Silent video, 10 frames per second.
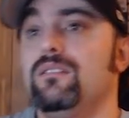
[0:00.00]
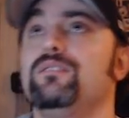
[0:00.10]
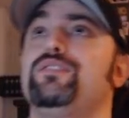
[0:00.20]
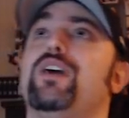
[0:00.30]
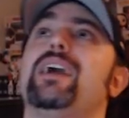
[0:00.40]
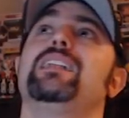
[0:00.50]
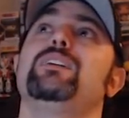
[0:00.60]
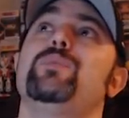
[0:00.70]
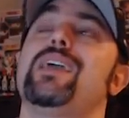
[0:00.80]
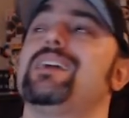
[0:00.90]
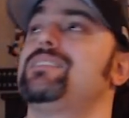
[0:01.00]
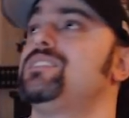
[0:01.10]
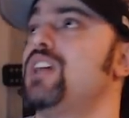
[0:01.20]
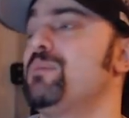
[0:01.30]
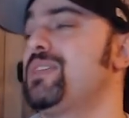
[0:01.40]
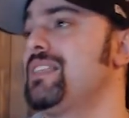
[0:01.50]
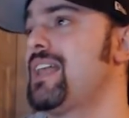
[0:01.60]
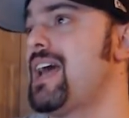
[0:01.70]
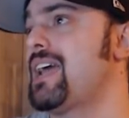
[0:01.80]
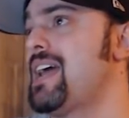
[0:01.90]
Finally, we get to something that
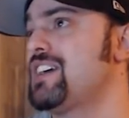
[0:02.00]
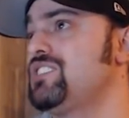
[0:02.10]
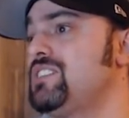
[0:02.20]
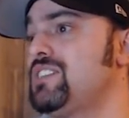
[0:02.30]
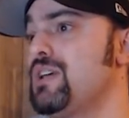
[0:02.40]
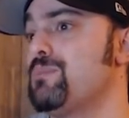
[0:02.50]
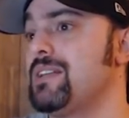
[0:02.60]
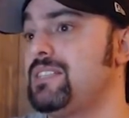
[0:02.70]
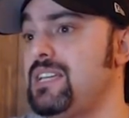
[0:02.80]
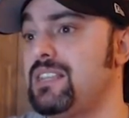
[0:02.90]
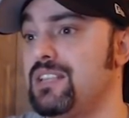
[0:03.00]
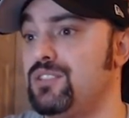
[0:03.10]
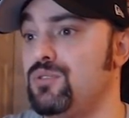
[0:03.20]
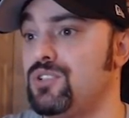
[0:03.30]
I can actually sink my teeth into.